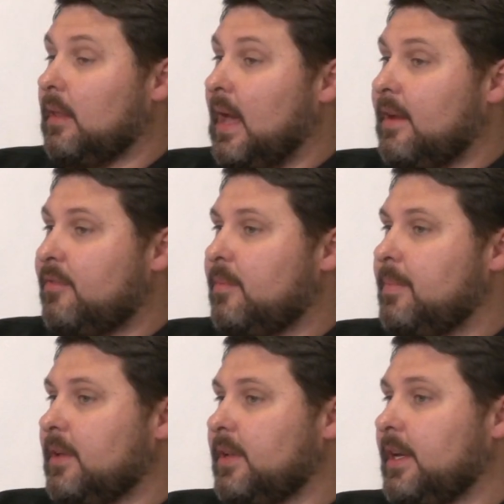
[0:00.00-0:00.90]
lot of the
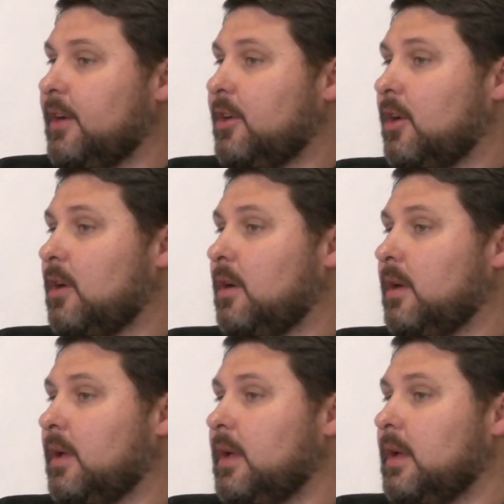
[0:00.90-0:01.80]
building
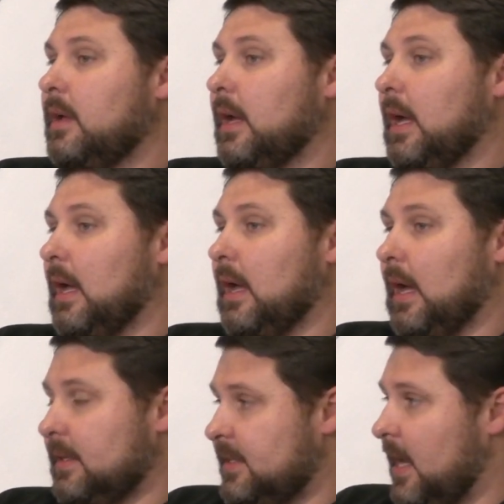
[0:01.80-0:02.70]
occurred
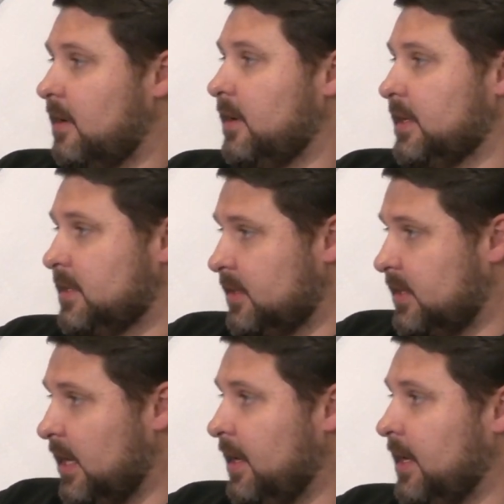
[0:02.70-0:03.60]
on Saturdays and
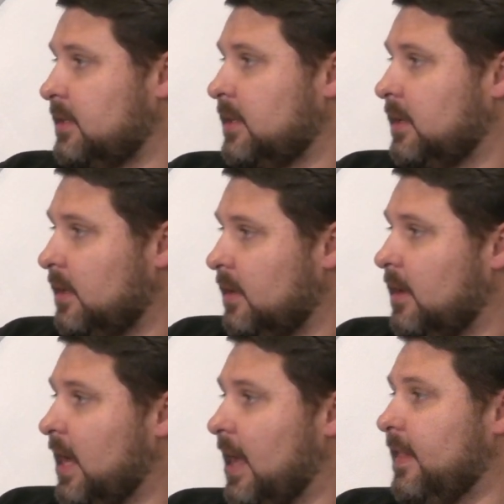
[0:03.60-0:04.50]
Sundays, and